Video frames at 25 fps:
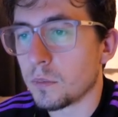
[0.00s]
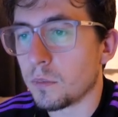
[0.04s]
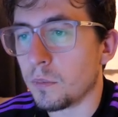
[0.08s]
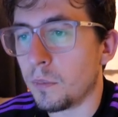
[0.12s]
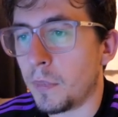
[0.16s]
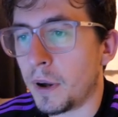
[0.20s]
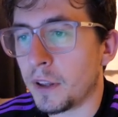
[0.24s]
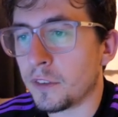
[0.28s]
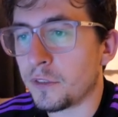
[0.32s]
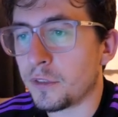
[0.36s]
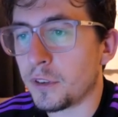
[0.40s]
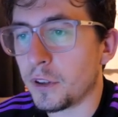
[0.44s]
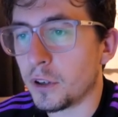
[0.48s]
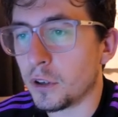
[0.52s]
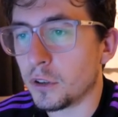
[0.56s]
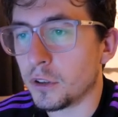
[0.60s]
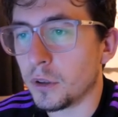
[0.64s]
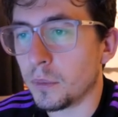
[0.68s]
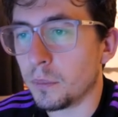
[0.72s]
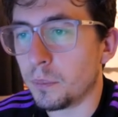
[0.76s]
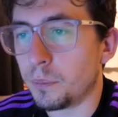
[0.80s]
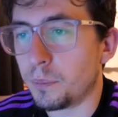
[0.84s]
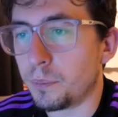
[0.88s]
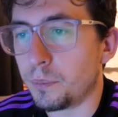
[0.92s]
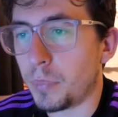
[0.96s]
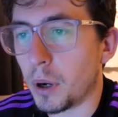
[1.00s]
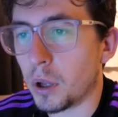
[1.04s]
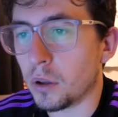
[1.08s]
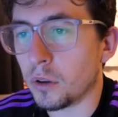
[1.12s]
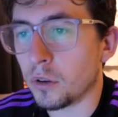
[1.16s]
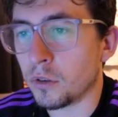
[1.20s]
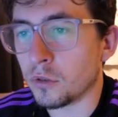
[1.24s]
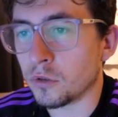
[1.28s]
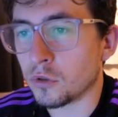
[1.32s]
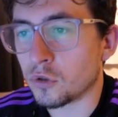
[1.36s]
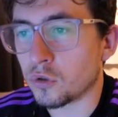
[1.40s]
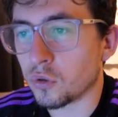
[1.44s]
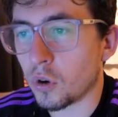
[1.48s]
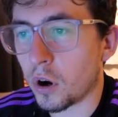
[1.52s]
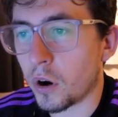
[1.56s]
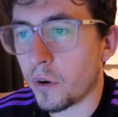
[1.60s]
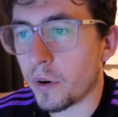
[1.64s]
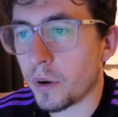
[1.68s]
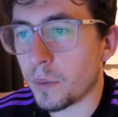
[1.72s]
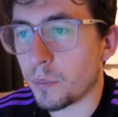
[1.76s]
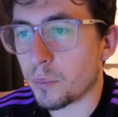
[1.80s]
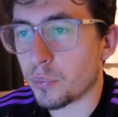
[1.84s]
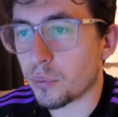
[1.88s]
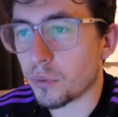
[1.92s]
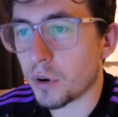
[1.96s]
Mansfield and Bolton
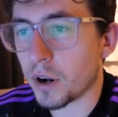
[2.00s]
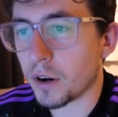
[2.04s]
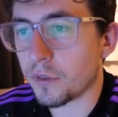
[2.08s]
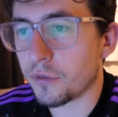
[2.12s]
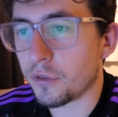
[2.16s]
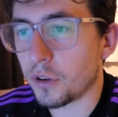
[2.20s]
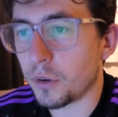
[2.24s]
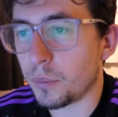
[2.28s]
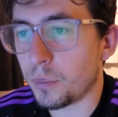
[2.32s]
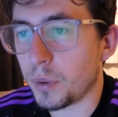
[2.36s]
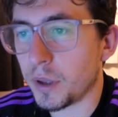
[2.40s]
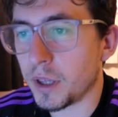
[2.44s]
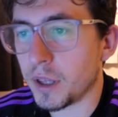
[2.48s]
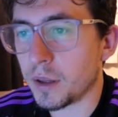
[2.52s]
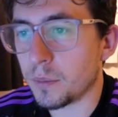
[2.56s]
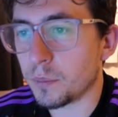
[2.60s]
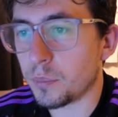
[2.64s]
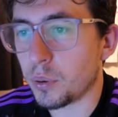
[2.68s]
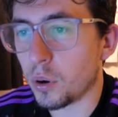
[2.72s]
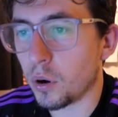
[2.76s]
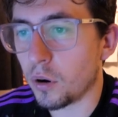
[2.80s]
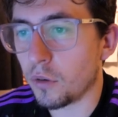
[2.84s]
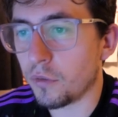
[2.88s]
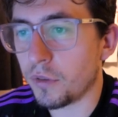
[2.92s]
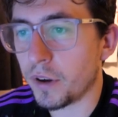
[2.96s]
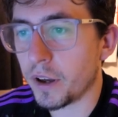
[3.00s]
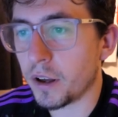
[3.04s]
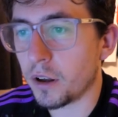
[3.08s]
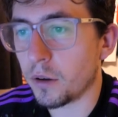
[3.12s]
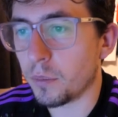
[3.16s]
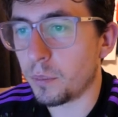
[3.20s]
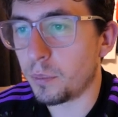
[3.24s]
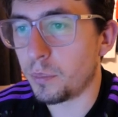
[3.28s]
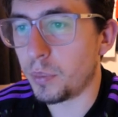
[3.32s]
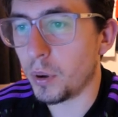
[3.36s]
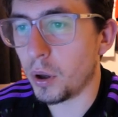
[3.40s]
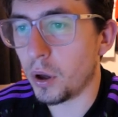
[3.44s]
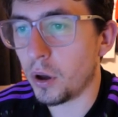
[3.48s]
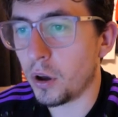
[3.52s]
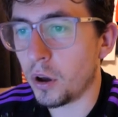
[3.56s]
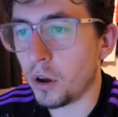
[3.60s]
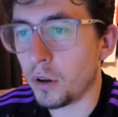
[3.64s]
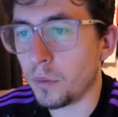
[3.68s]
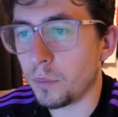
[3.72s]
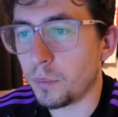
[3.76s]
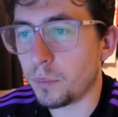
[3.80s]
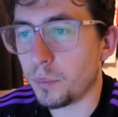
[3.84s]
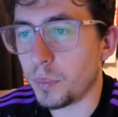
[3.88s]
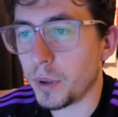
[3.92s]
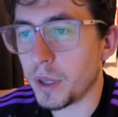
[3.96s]
drawing. Bradford beating Port Vale.
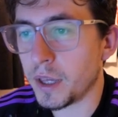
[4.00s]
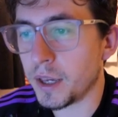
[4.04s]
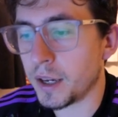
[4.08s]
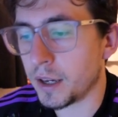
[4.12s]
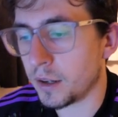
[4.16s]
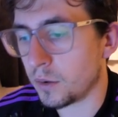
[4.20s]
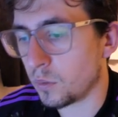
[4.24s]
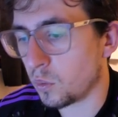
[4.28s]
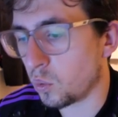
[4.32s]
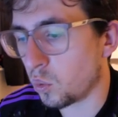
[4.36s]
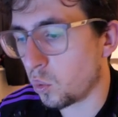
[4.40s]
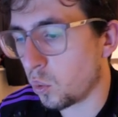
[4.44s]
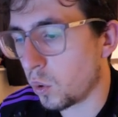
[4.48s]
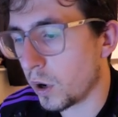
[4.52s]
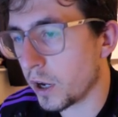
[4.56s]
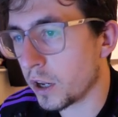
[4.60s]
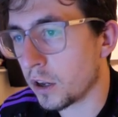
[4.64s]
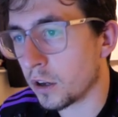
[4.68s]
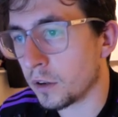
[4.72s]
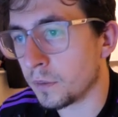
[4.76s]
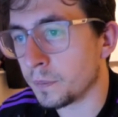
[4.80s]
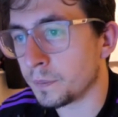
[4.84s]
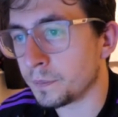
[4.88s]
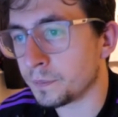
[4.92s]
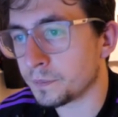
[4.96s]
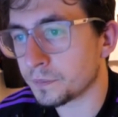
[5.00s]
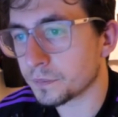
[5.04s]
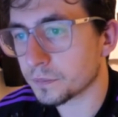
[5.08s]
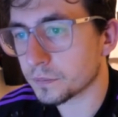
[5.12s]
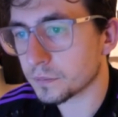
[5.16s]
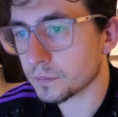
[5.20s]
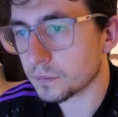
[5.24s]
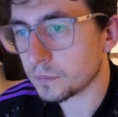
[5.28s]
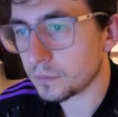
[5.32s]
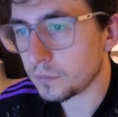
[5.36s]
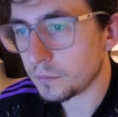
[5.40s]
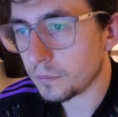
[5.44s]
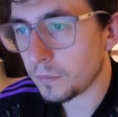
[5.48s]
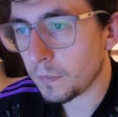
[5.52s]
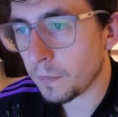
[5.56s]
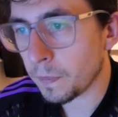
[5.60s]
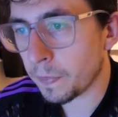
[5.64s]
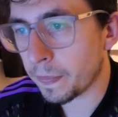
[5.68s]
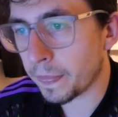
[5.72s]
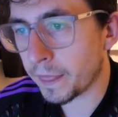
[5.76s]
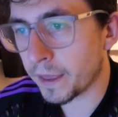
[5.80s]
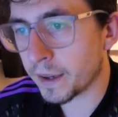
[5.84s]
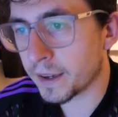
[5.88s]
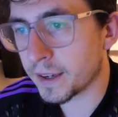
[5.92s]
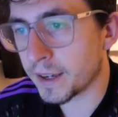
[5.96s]
Burton beating Wigan.
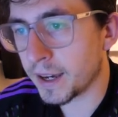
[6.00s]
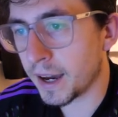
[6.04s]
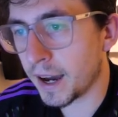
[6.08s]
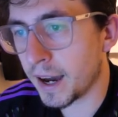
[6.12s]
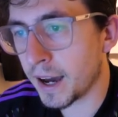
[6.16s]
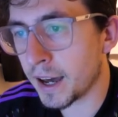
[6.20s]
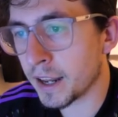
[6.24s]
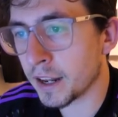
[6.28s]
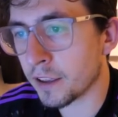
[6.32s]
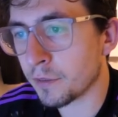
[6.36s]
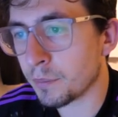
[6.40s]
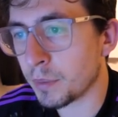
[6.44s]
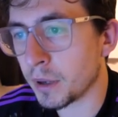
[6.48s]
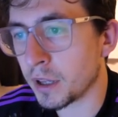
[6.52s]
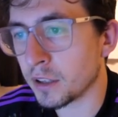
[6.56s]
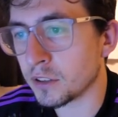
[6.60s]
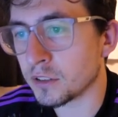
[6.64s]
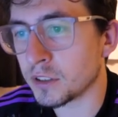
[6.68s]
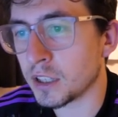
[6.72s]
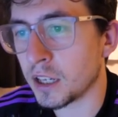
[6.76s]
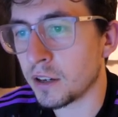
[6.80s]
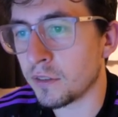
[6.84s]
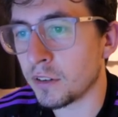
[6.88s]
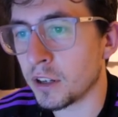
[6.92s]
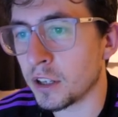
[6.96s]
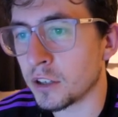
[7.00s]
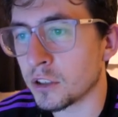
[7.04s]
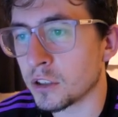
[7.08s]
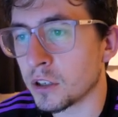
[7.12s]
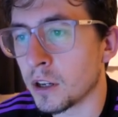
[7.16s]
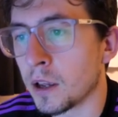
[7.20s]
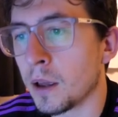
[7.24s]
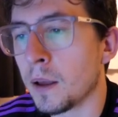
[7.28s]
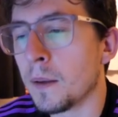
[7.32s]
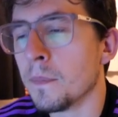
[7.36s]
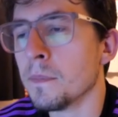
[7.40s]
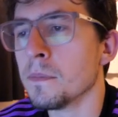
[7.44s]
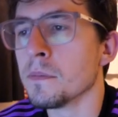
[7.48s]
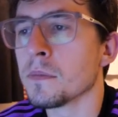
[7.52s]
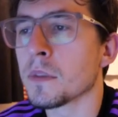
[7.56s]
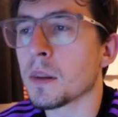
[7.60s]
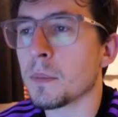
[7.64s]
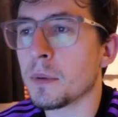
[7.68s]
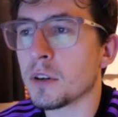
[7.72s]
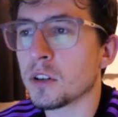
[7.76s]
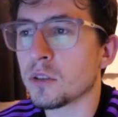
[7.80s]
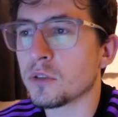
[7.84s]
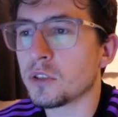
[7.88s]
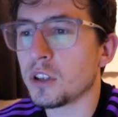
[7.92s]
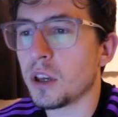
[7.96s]
Cardiff beating Stevenage. I'm
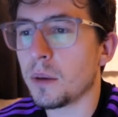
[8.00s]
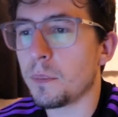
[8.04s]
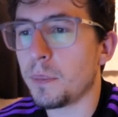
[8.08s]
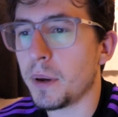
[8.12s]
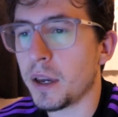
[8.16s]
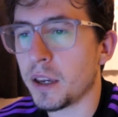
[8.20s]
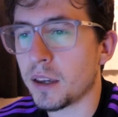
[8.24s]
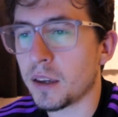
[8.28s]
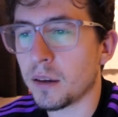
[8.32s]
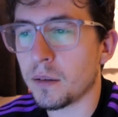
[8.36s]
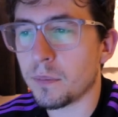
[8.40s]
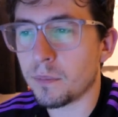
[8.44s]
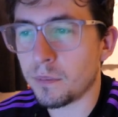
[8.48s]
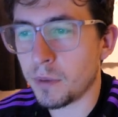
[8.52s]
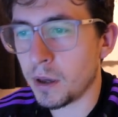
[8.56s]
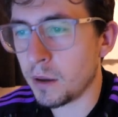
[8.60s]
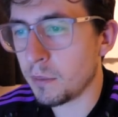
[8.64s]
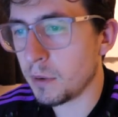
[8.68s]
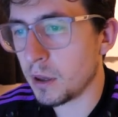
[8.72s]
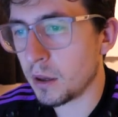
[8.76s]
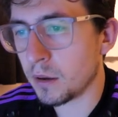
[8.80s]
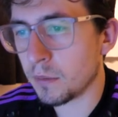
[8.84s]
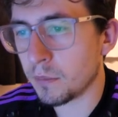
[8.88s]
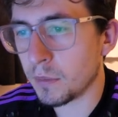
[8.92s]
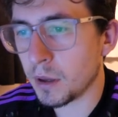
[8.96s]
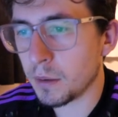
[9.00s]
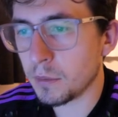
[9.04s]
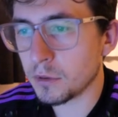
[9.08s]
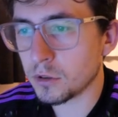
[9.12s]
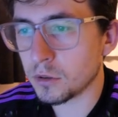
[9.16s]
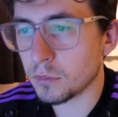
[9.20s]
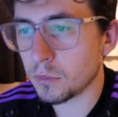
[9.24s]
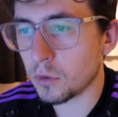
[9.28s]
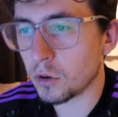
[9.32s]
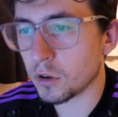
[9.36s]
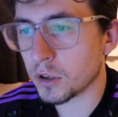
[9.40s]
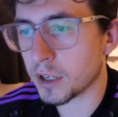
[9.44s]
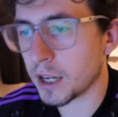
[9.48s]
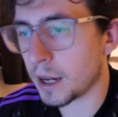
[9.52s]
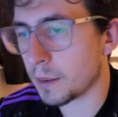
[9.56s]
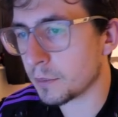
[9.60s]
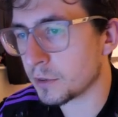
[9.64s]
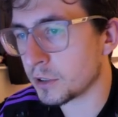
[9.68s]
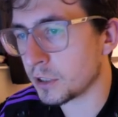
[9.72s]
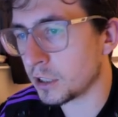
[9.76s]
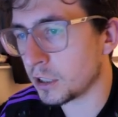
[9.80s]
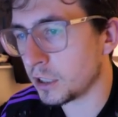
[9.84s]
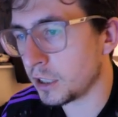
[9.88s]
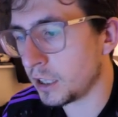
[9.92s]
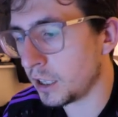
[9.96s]
going to see maybe some more
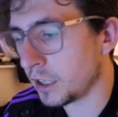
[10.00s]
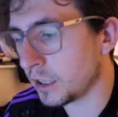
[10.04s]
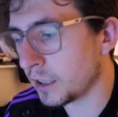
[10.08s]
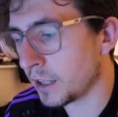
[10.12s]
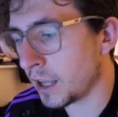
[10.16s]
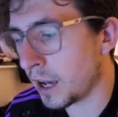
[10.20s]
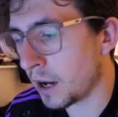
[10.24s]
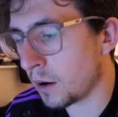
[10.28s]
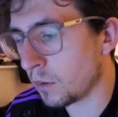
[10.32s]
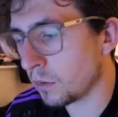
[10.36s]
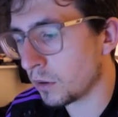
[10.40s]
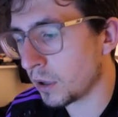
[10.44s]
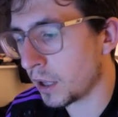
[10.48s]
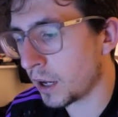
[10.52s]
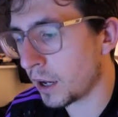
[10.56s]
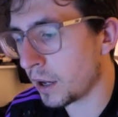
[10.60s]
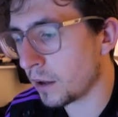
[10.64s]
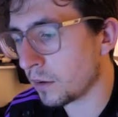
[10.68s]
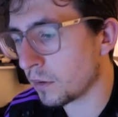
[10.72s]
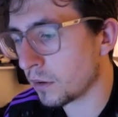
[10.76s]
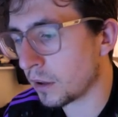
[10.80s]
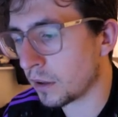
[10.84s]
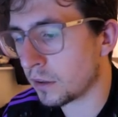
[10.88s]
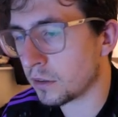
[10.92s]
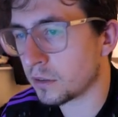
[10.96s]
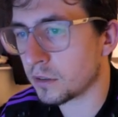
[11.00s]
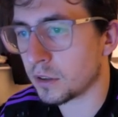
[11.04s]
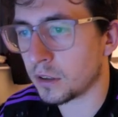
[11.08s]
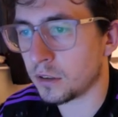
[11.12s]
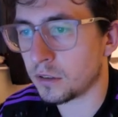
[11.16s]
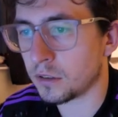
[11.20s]
gaps in the league now, like as